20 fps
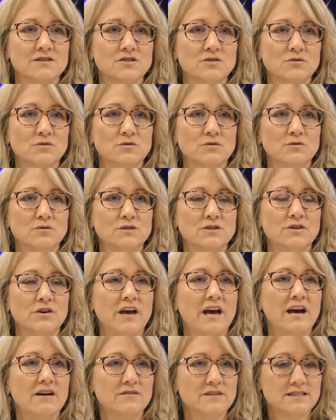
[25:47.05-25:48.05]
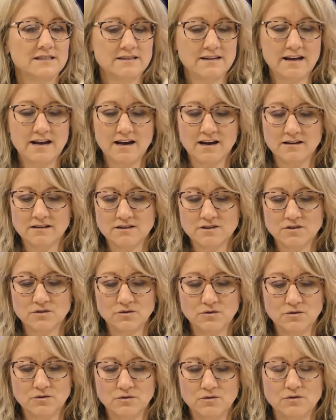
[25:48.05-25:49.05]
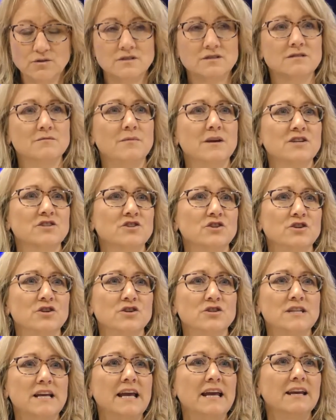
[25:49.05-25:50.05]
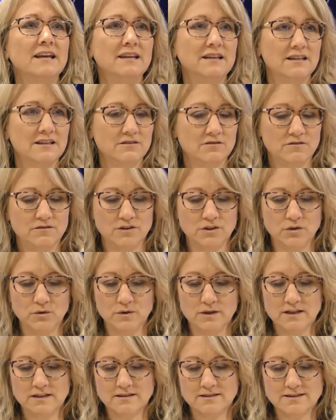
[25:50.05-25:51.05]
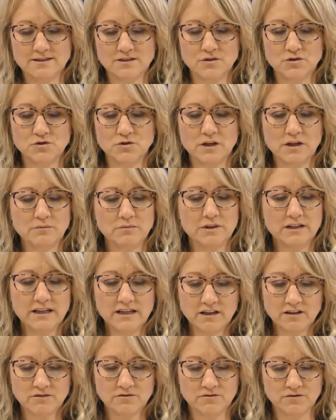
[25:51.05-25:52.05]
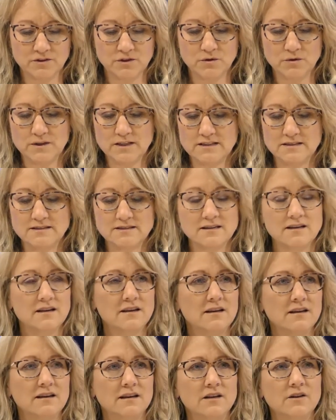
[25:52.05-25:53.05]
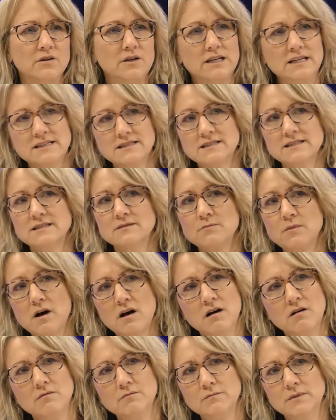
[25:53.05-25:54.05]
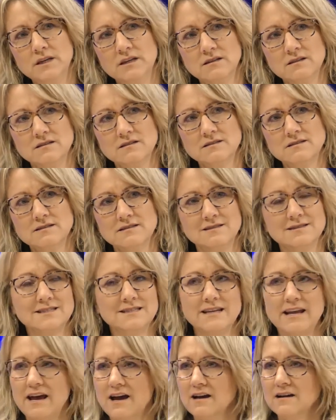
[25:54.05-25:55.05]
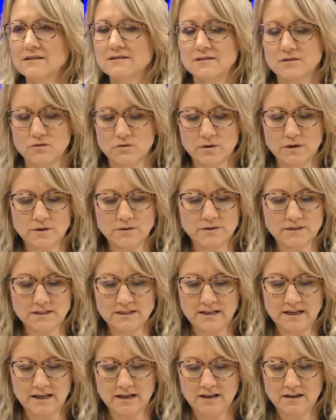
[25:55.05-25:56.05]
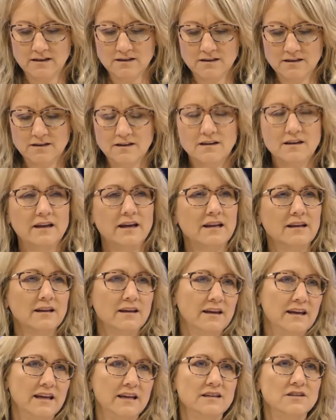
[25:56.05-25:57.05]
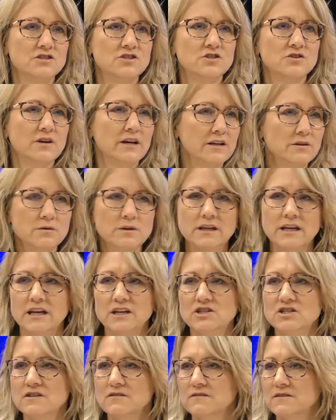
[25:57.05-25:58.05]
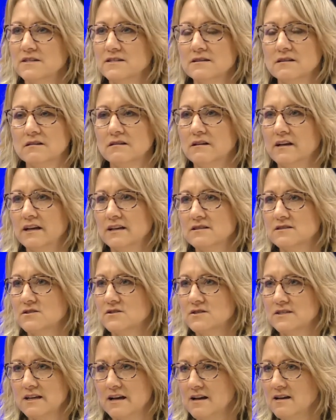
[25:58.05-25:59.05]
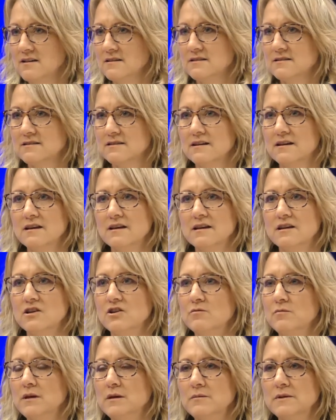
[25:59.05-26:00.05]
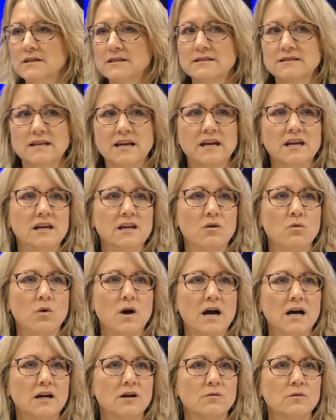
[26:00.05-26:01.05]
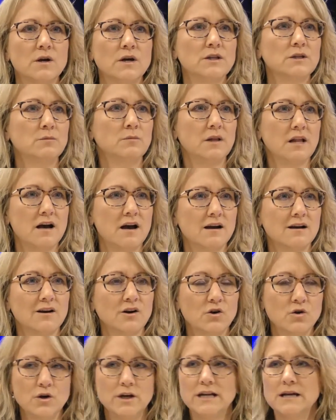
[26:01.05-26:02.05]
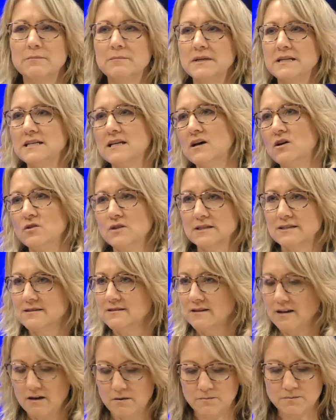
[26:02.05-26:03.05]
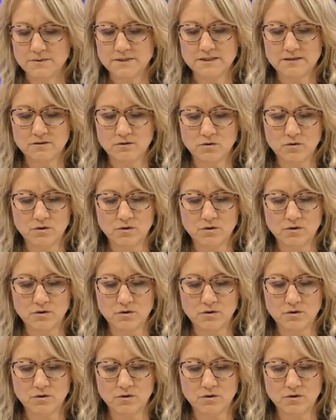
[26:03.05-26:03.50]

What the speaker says: to have a snack, to make sure you're taking in fluids. So drink plenty of fluids. Eat small meals and snacks throughout the day, and try to engage in physical exercise. Maybe it's taking a walk around the block or going up and down the steps,